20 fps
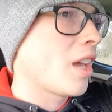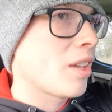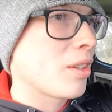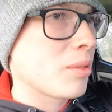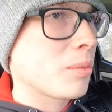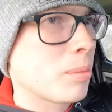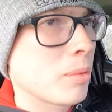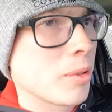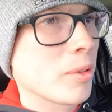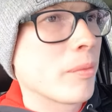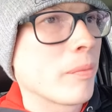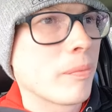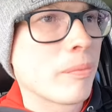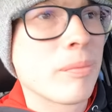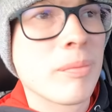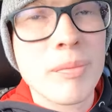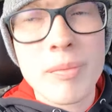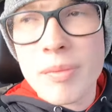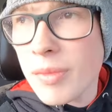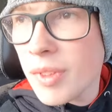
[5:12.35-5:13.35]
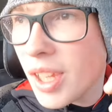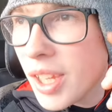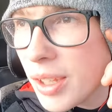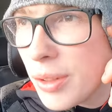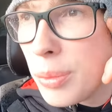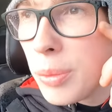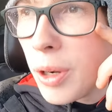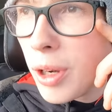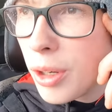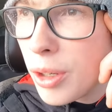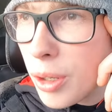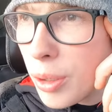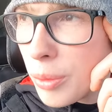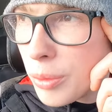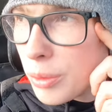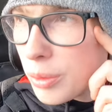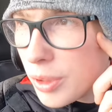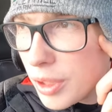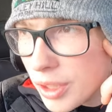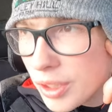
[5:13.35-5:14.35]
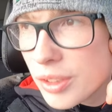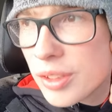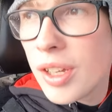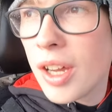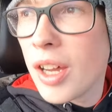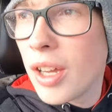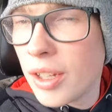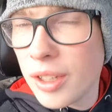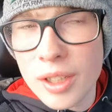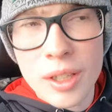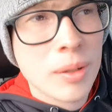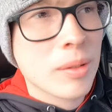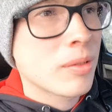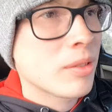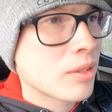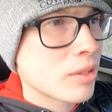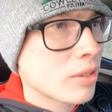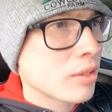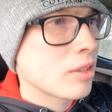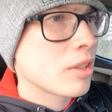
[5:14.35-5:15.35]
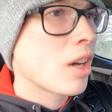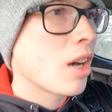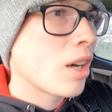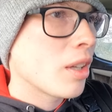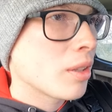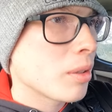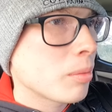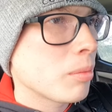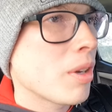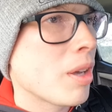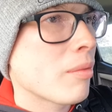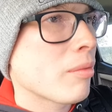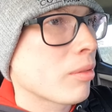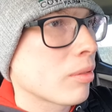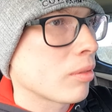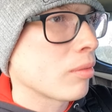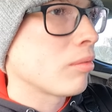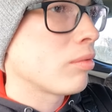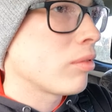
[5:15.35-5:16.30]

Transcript: gets, but it's what comes with this type kind of weather